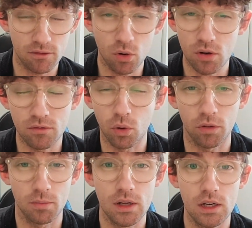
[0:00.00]

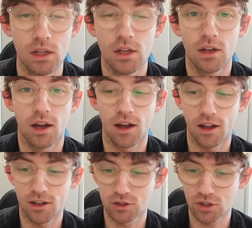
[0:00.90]
44th minute,
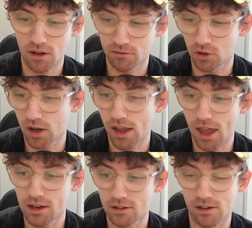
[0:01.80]
uh, Sharn Freier
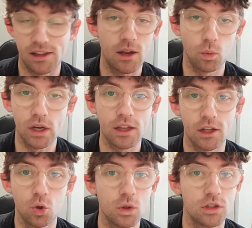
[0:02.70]
and Clare Wheeler,
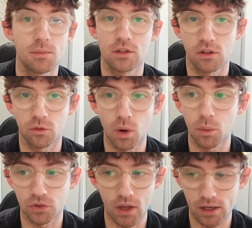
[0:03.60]
who we should mention as well,
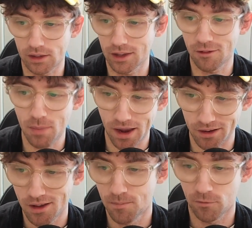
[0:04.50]
was starting at left back
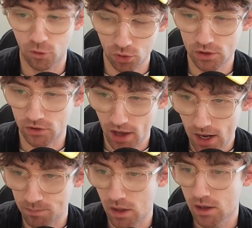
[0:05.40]
for this
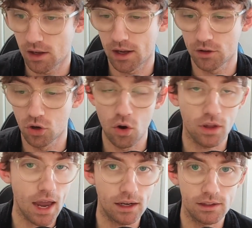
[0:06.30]
game. Uh, no
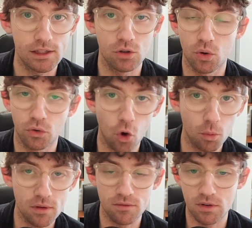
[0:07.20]
Catley, no
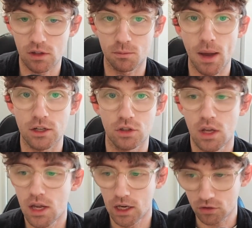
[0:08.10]
Torpey for this match.
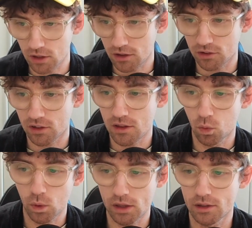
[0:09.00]
Interesting to see that
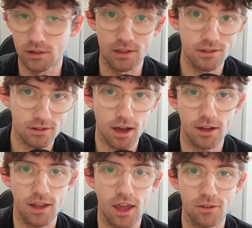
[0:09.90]
Wheeler did
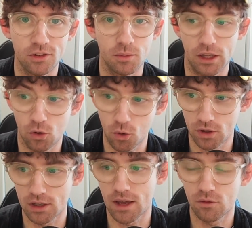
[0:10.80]
start ahead of someone like
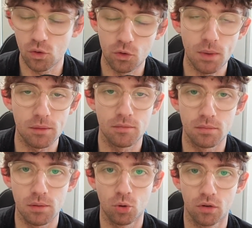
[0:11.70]
Courtney Nevin, who's maybe a
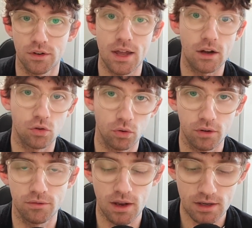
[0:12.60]
bit more of a natural
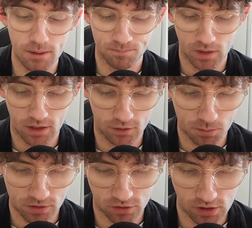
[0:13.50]
defender, uh,
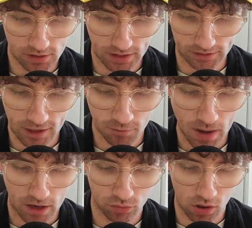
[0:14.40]
especially in that left
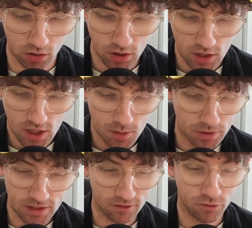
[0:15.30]
back role. But
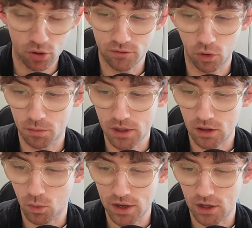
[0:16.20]
in that 44th minute,
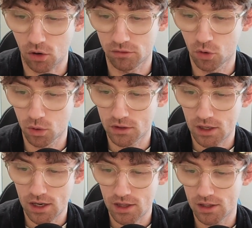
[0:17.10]
the way they got forward
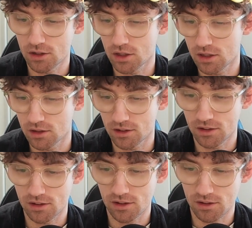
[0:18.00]
together, the
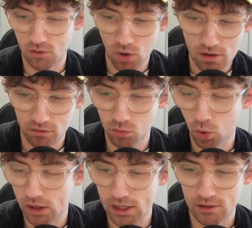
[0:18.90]
the, the run from
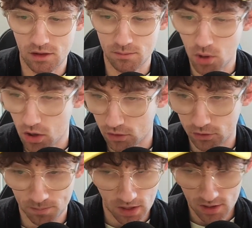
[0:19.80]
Willie into the
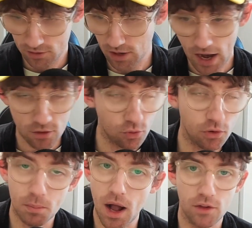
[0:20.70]
box,
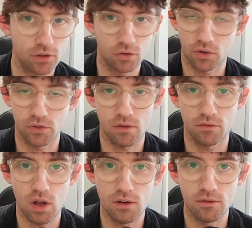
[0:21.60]
dangerous pass across the
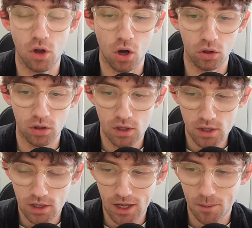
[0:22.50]
front of goal.
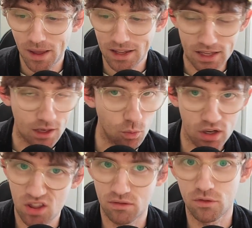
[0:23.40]
Um, again, one
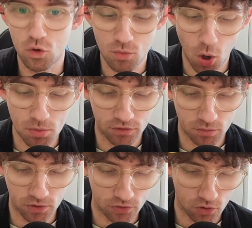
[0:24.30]
of the few moments
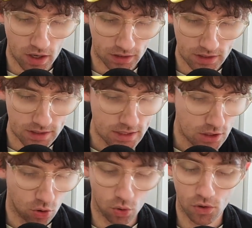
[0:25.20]
from Australia.
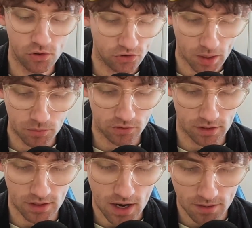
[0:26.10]
All those subs
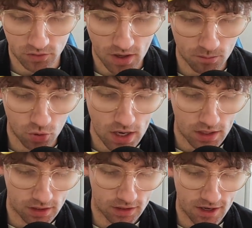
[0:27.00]
at the halftime
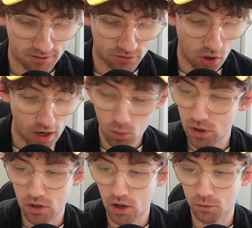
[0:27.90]
break. Uh, Freier with
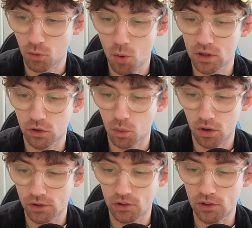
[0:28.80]
a nice moment as well
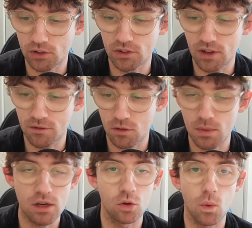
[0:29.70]
in the 67th
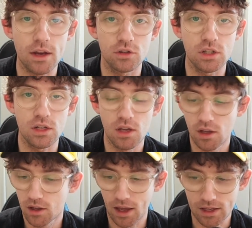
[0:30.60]
minute, the way she
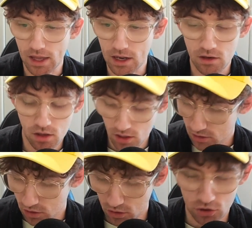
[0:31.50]
again,
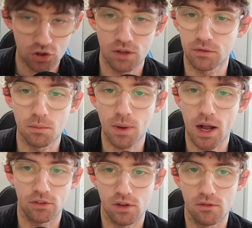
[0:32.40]
you know, just shifted
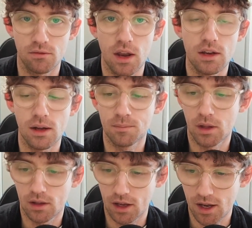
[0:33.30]
past the defender,
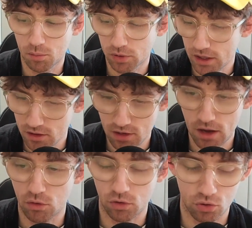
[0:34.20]
uh, played a
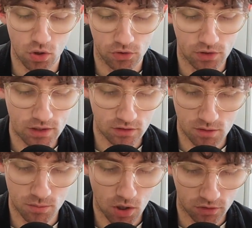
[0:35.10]
dangerous cross cross into the
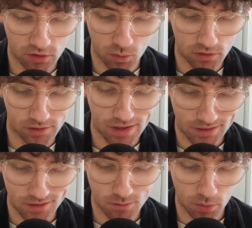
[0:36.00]
box that was
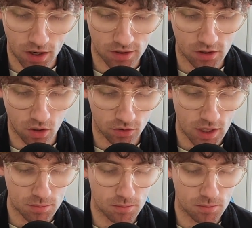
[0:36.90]
collected by the goalkeeper.